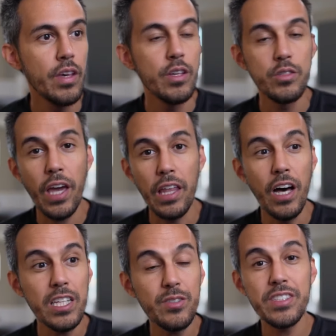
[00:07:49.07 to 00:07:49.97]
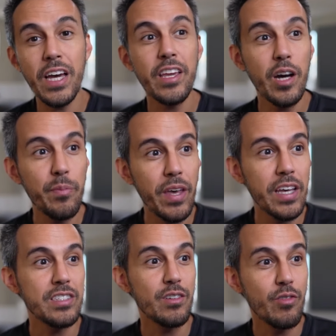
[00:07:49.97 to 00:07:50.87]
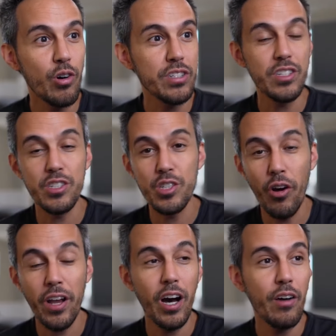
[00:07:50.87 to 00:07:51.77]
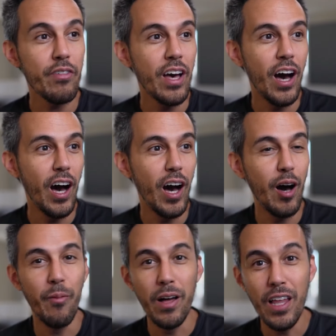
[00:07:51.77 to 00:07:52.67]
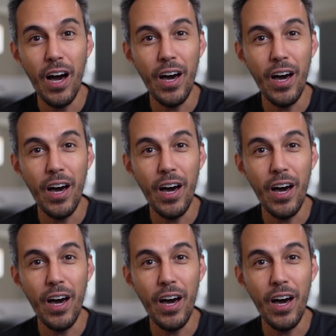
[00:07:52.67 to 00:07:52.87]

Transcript: So again, lots of exciting updates. And of course, they're showing off a lot